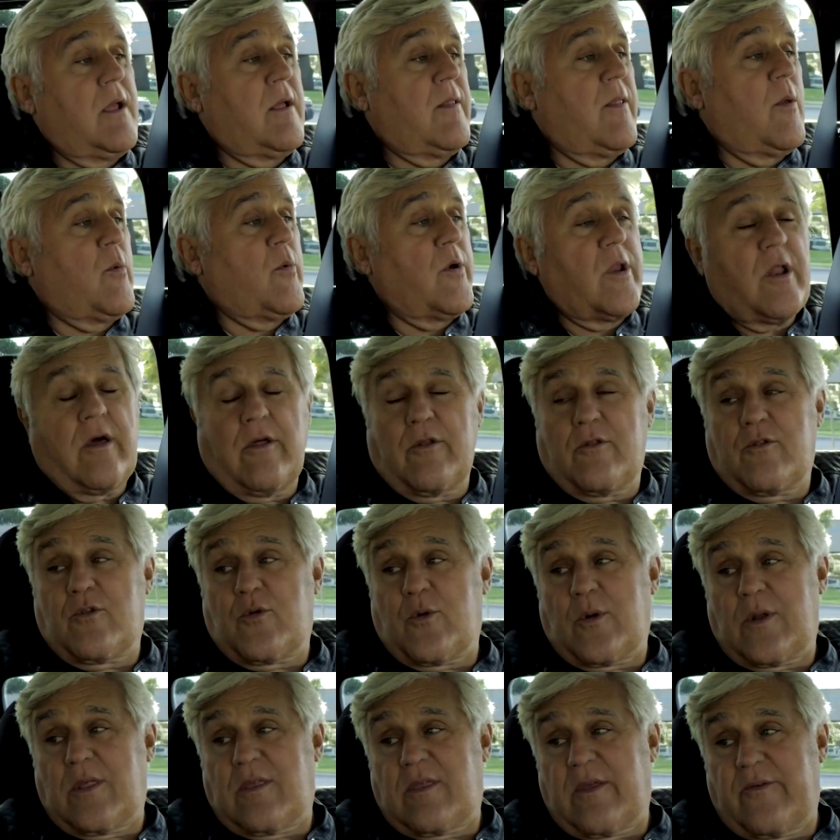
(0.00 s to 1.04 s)
and they went one hundred
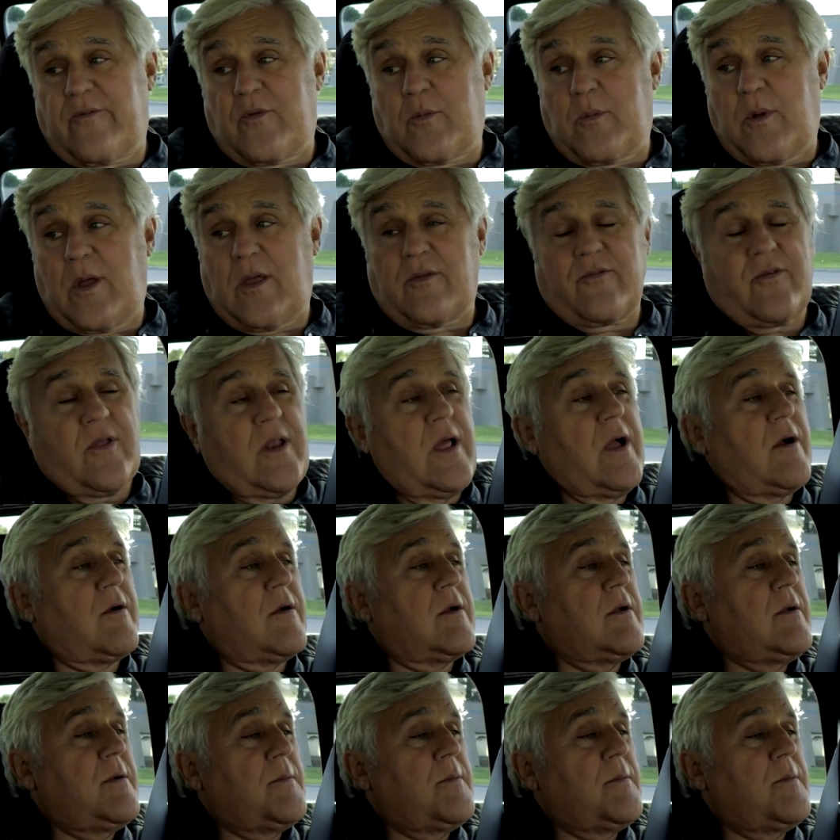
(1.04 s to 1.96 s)
twenty-seven oh, miles okay. an hour.